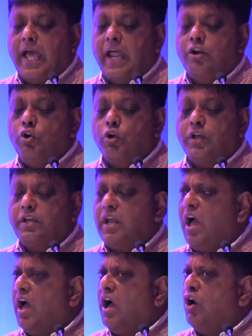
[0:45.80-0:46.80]
look at
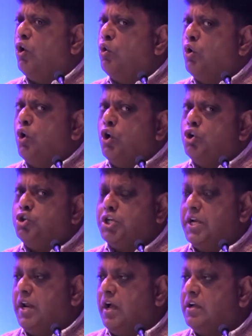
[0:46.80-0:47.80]
how
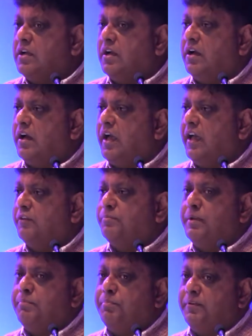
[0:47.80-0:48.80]
Sri Lanka has
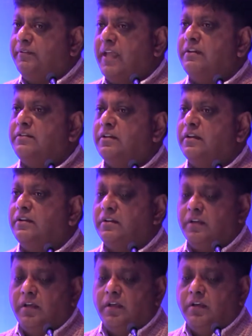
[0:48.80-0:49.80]
been presented,
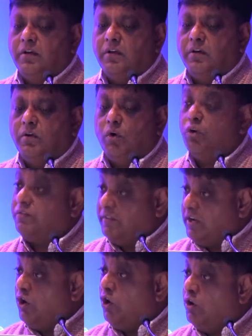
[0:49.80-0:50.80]
or
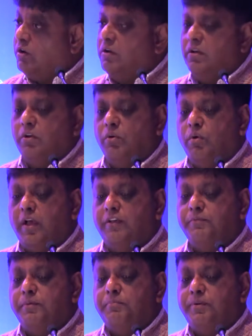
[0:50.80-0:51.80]
Ceylon
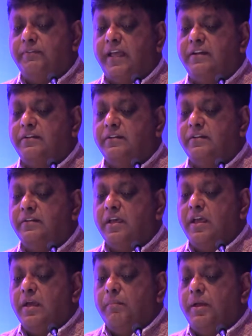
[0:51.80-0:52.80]
has been presented
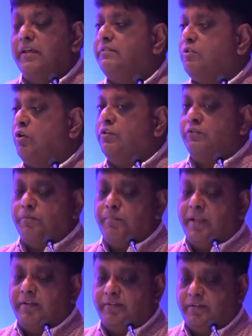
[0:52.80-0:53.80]
by historians of
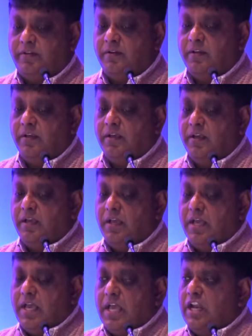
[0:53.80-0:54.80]
medicine.
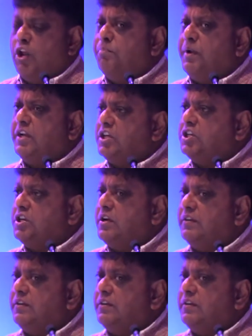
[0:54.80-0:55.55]
Now, British